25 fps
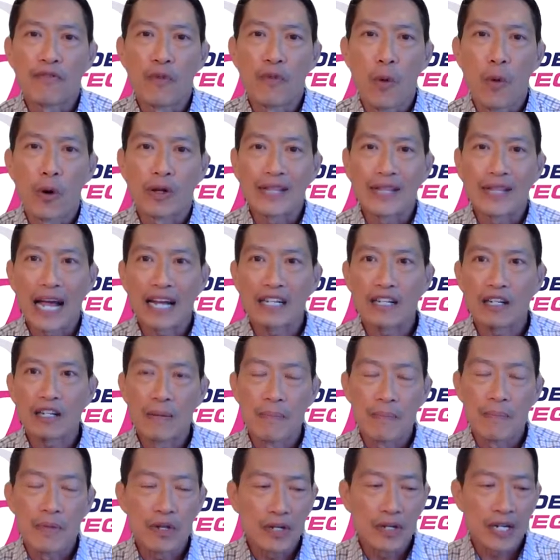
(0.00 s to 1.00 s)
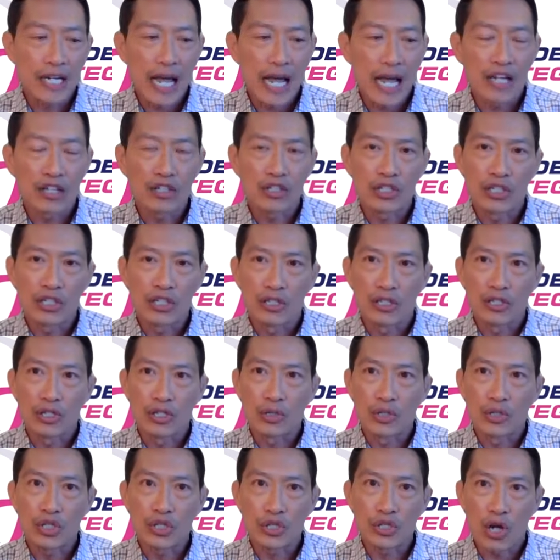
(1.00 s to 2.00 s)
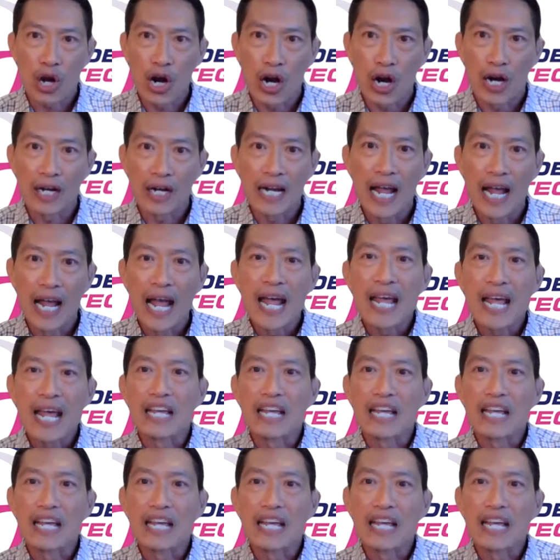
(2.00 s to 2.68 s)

for that communication to start